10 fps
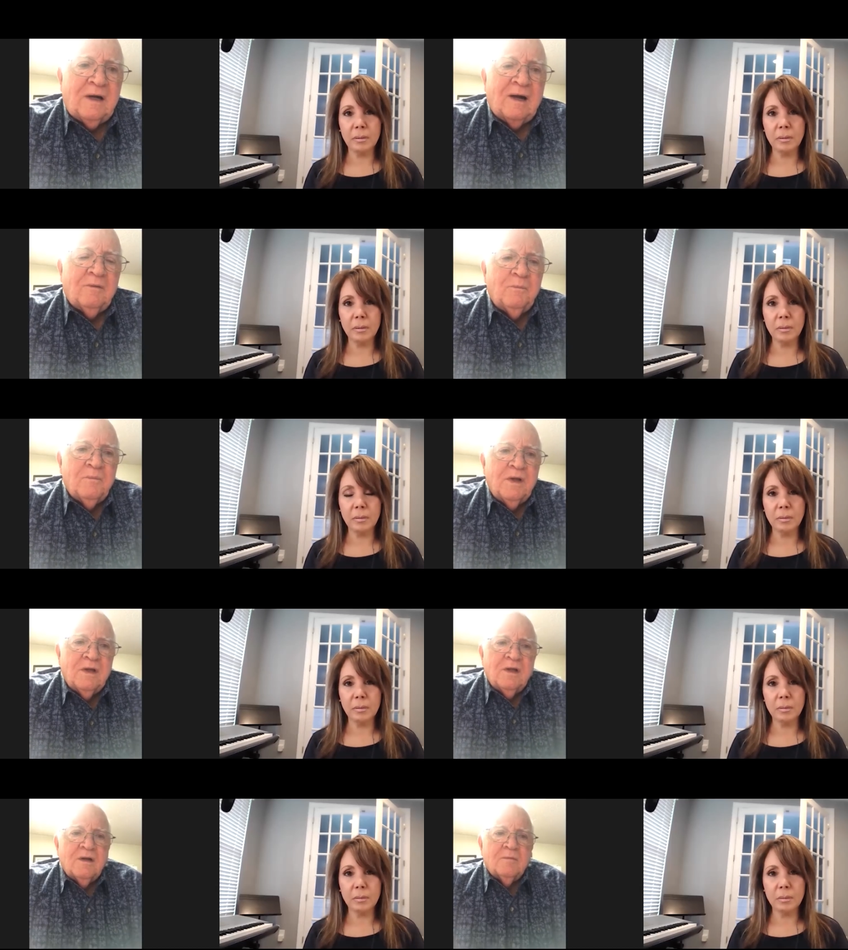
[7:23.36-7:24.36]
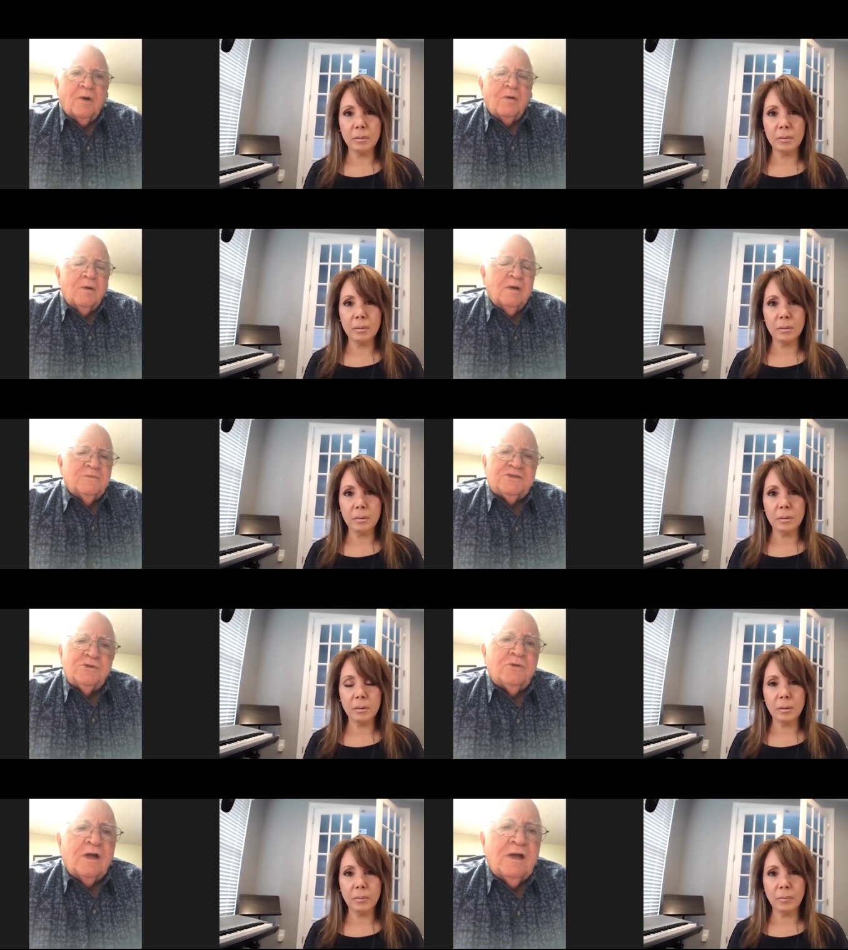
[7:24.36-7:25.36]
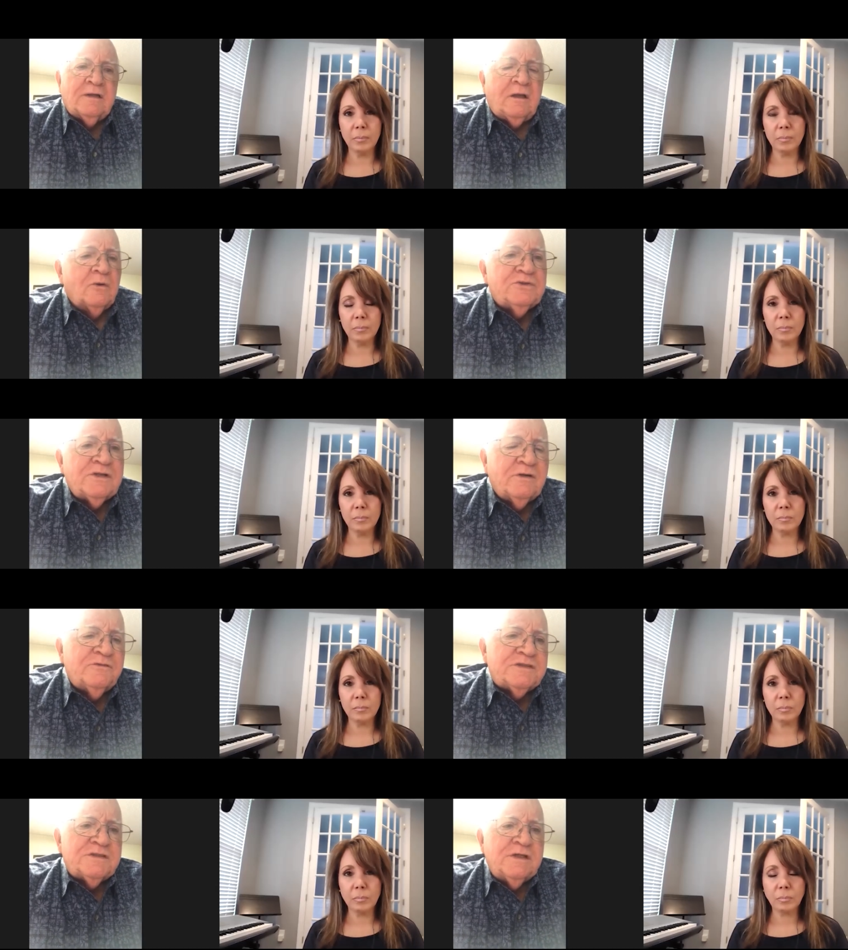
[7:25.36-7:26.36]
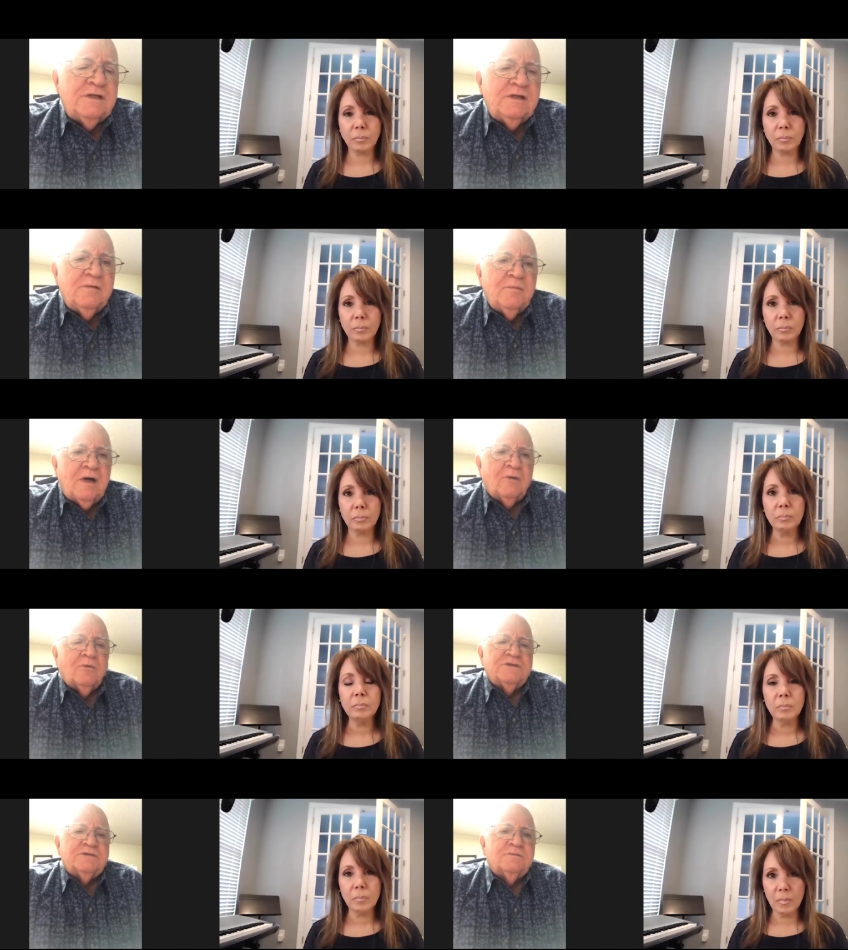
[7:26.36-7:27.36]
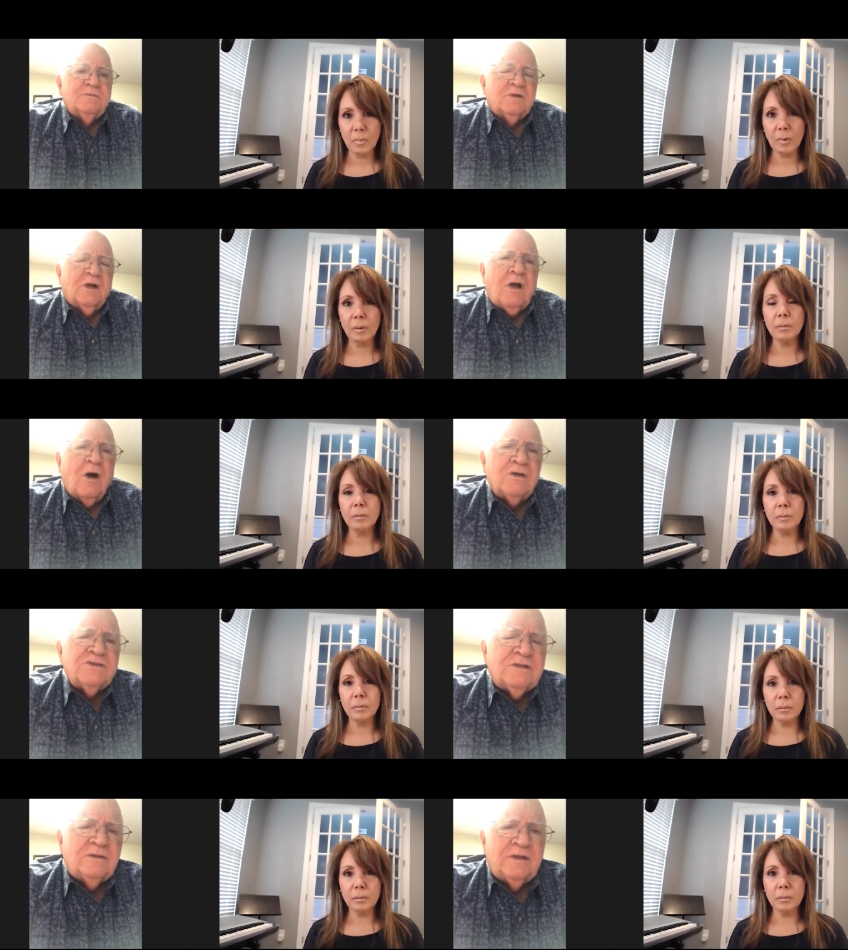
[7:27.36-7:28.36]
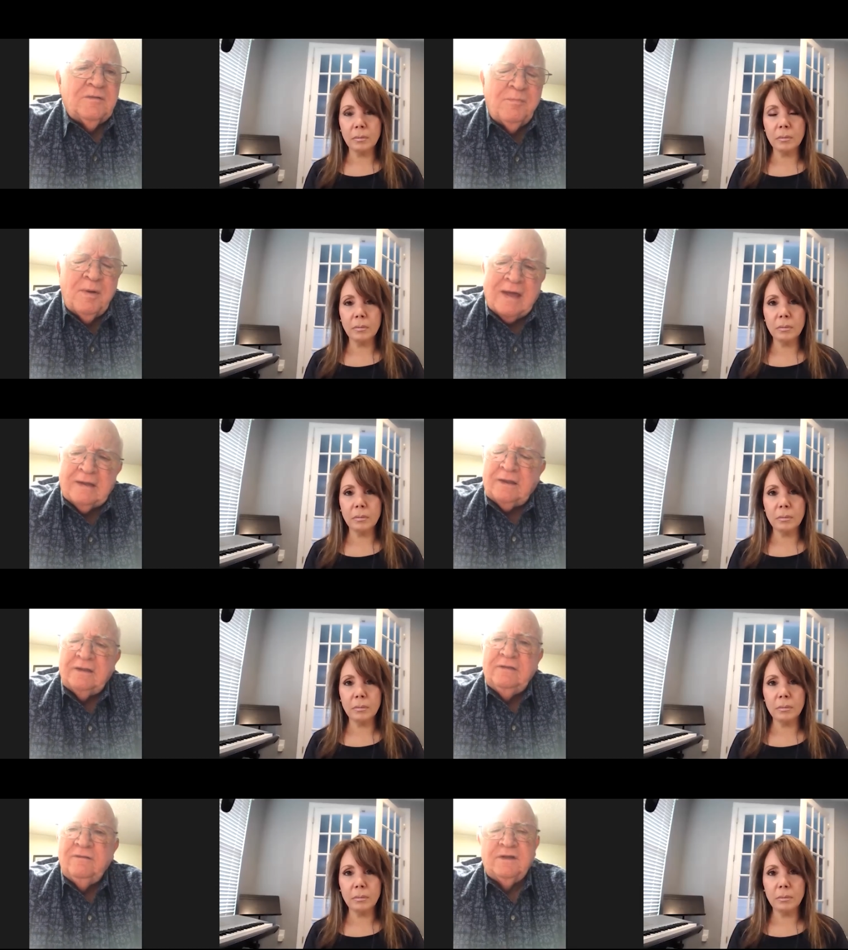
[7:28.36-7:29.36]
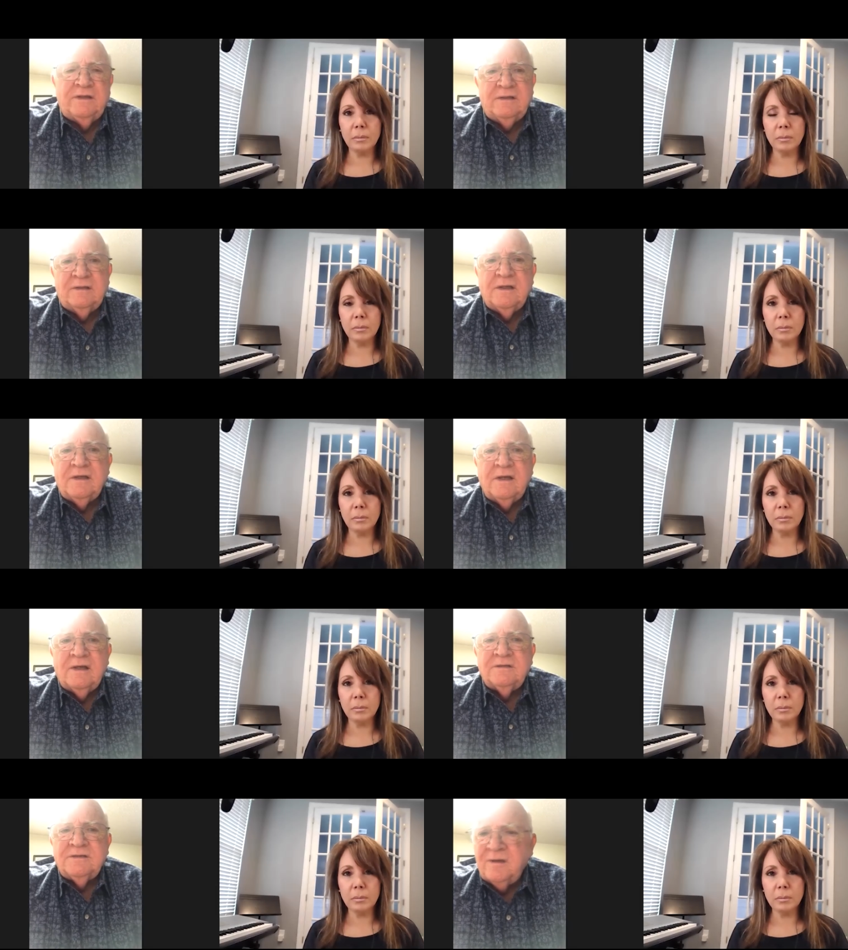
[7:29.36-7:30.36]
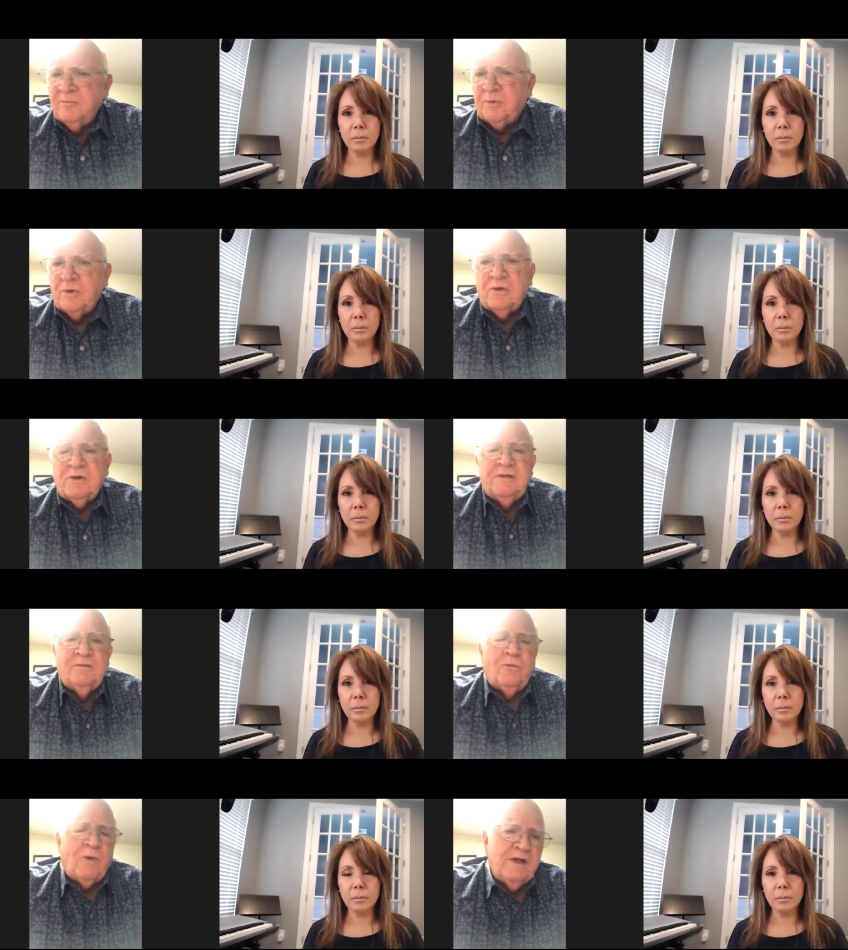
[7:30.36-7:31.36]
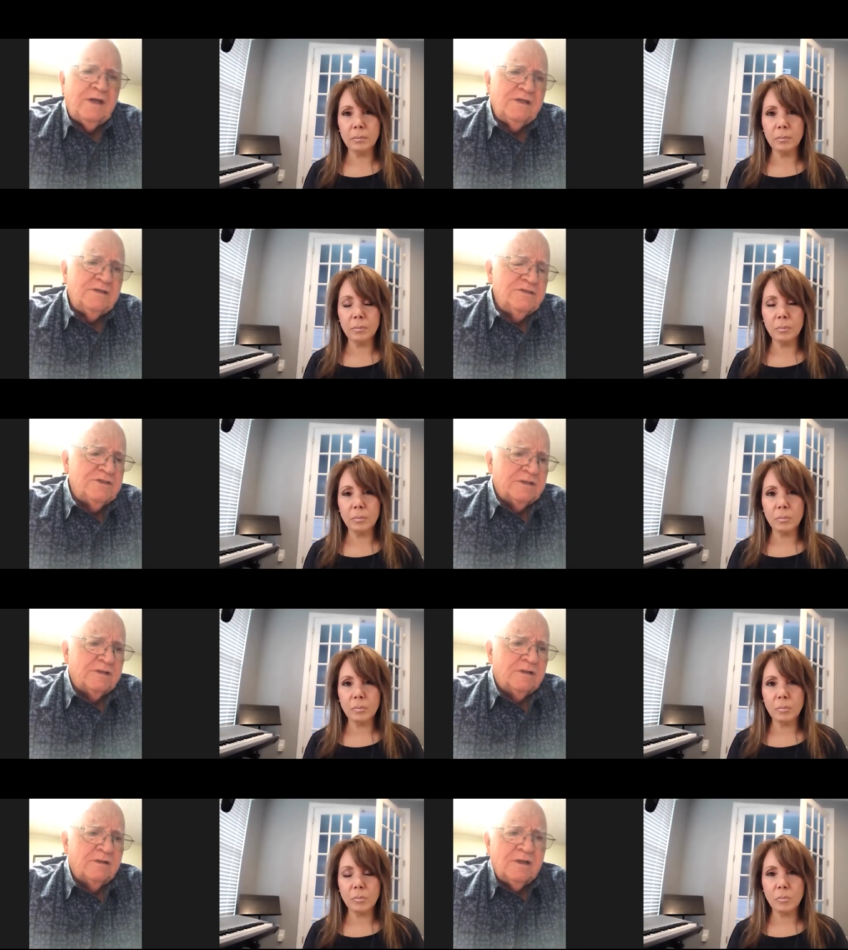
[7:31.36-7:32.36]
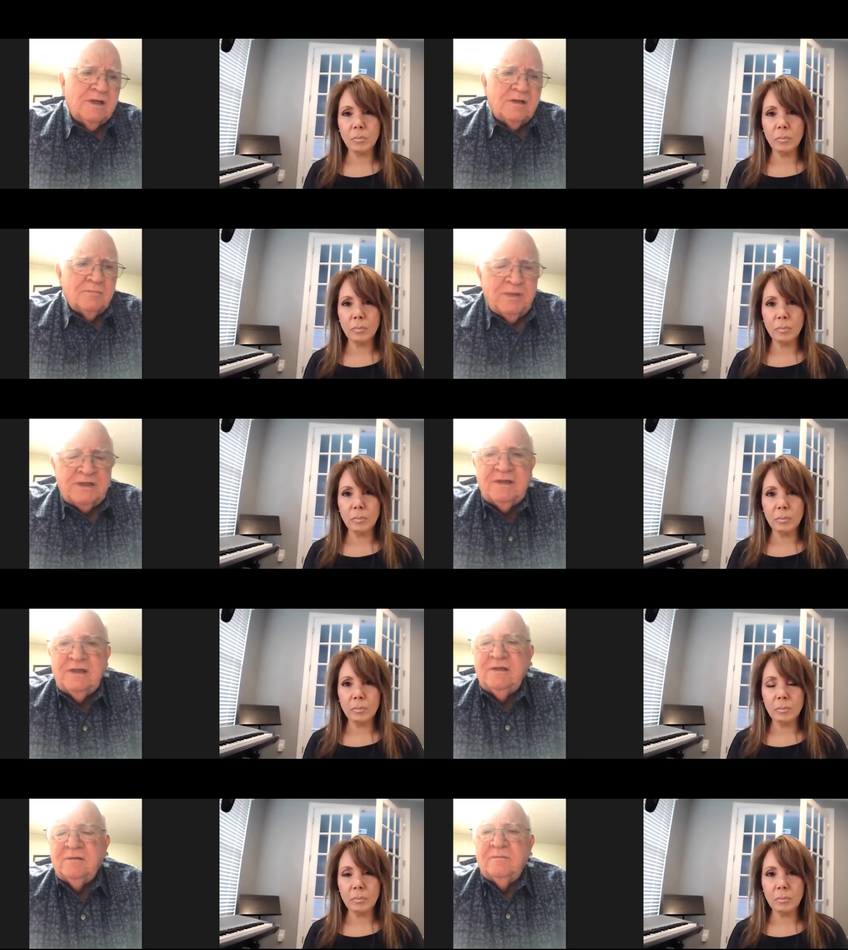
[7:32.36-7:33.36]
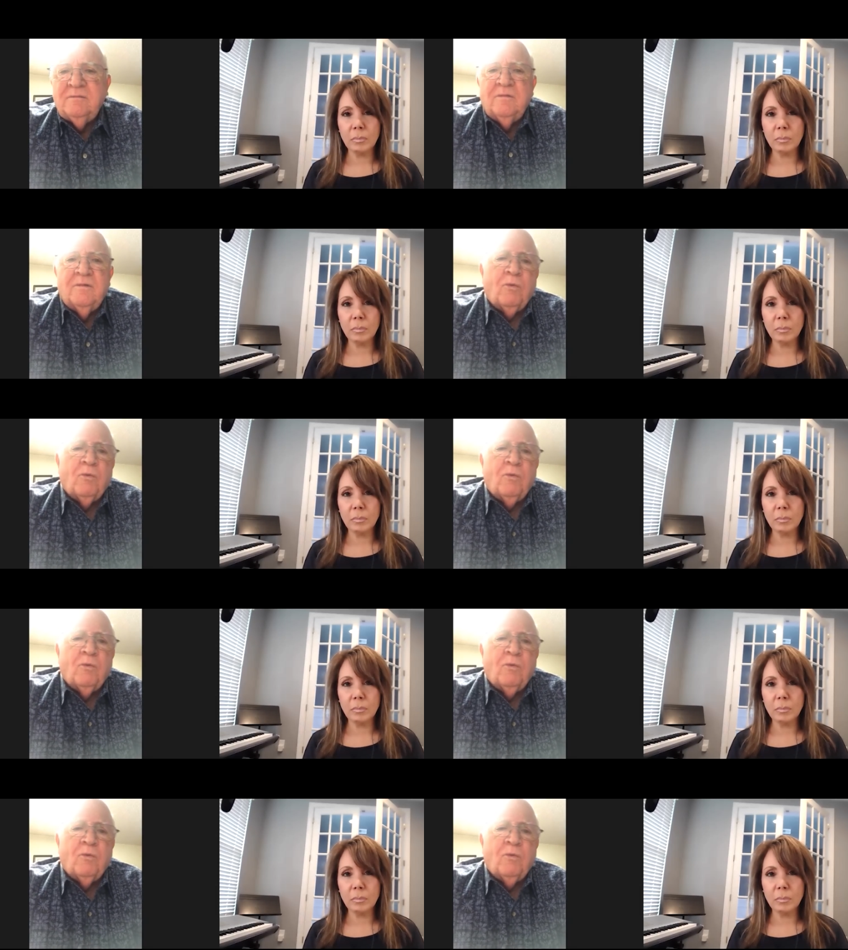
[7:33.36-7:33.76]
Speaker 1: I, I'm sure I had low self-esteem. I was constantly battling the temper and the rage and the beating the